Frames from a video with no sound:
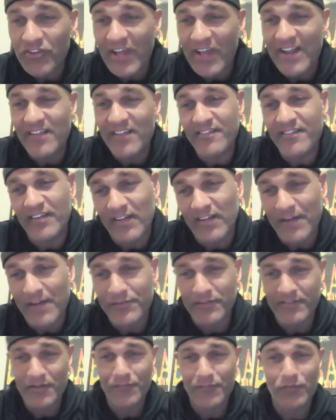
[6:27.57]
And it's the
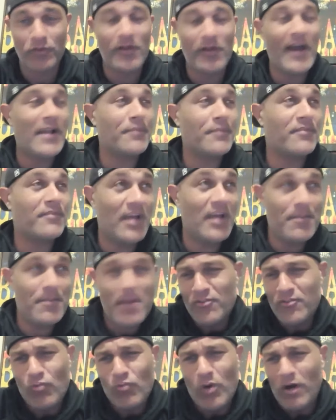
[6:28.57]
eleventh different lineup tonight,
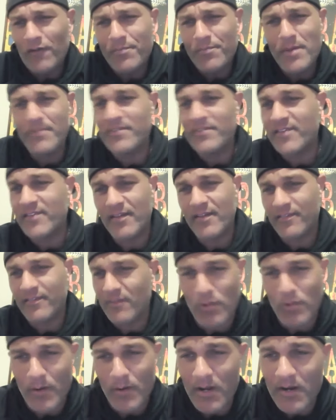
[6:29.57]
maybe twelfth, maybe tenth,
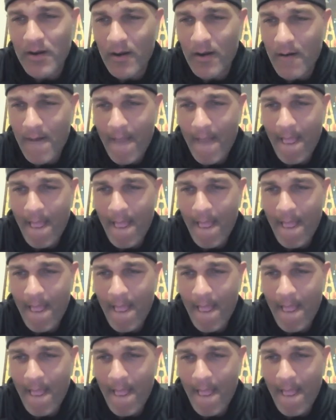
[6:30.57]
somewhere around there.